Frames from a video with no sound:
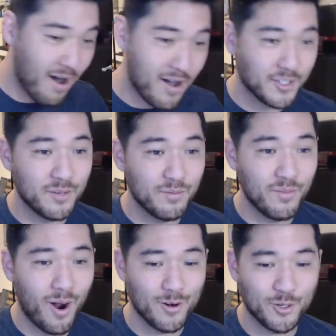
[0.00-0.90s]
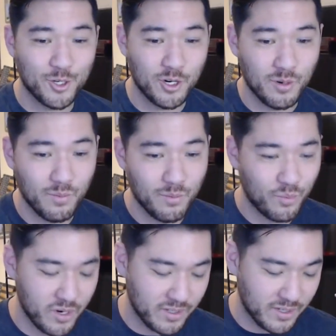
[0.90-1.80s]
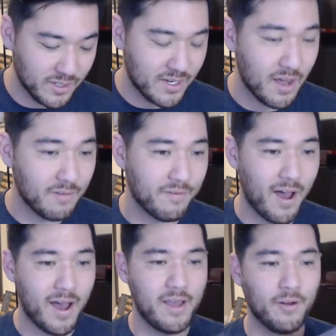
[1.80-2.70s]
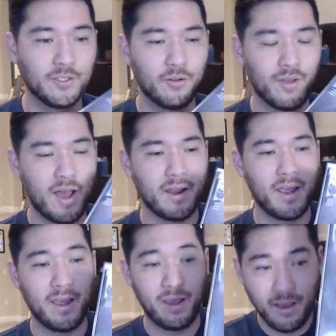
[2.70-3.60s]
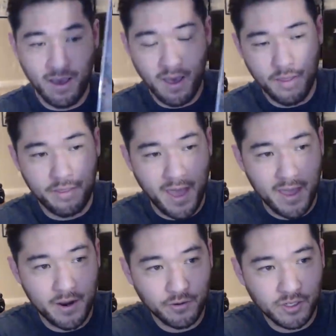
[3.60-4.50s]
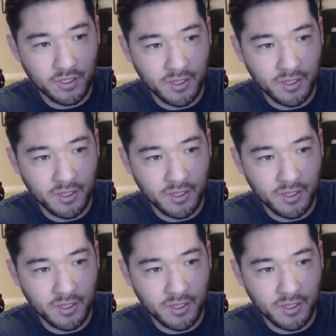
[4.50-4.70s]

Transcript: awesome Art Germ prints and stuff, I also got a Thanos